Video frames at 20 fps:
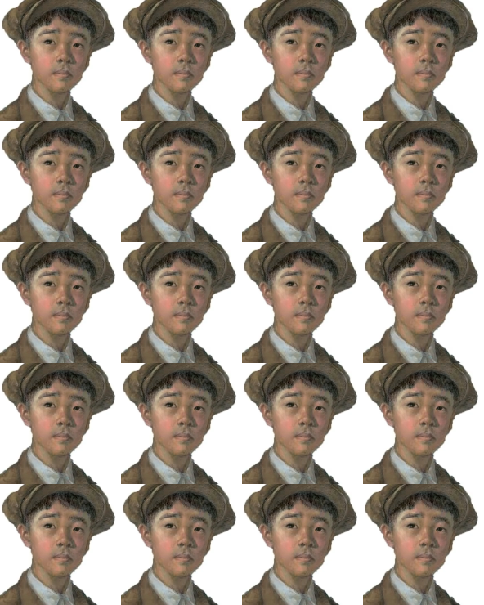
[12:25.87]

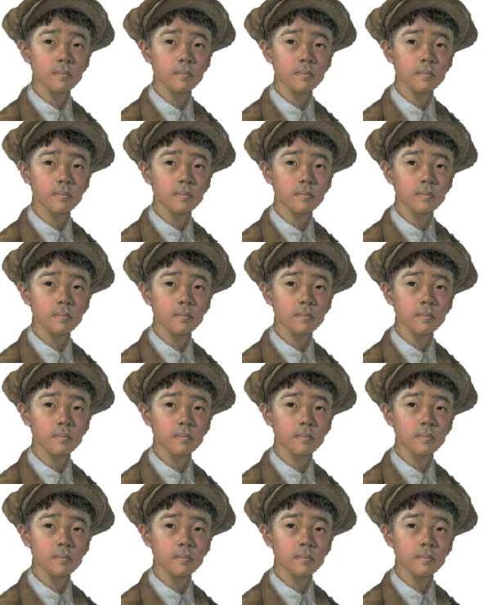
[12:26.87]

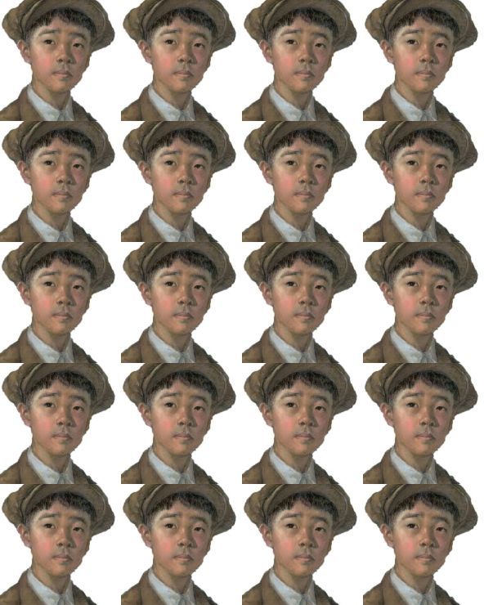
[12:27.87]

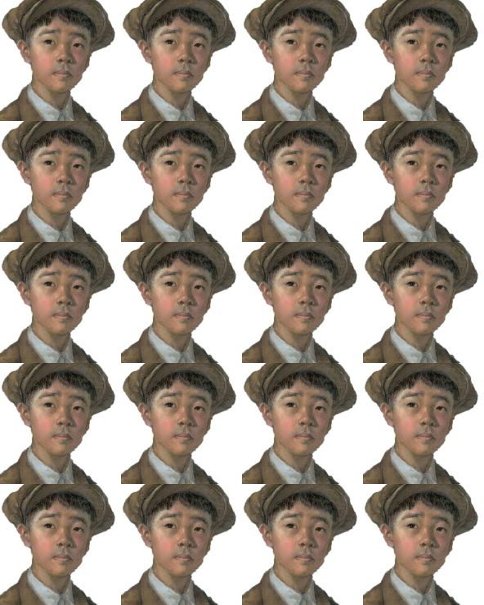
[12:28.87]

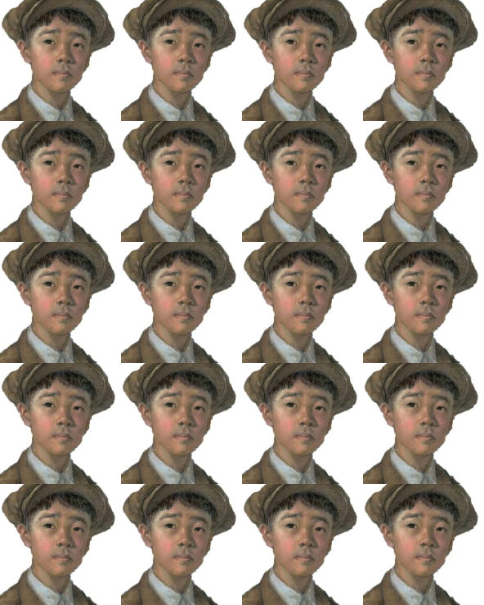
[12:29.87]

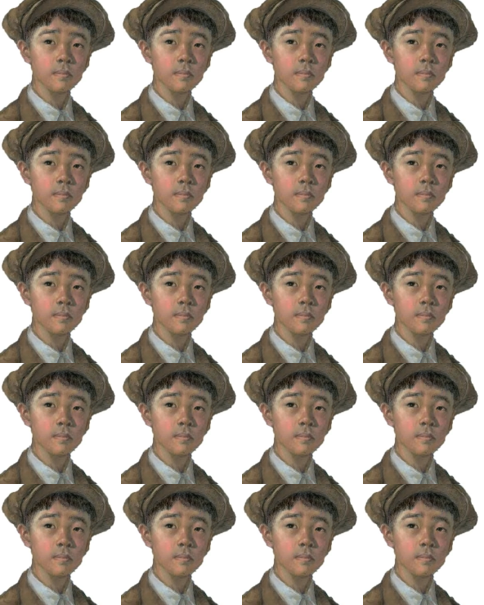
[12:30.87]

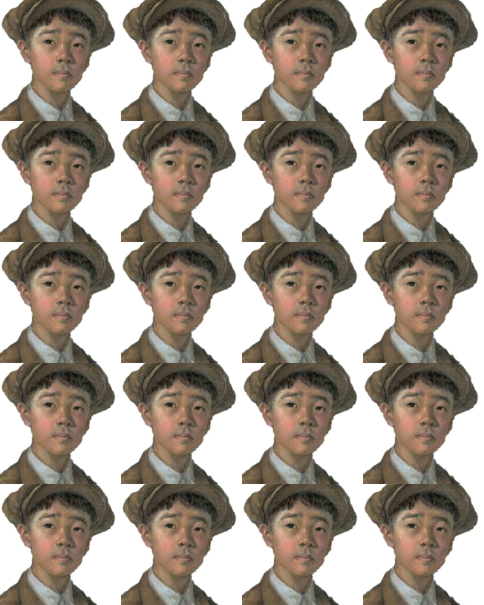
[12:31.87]
(no lip movement)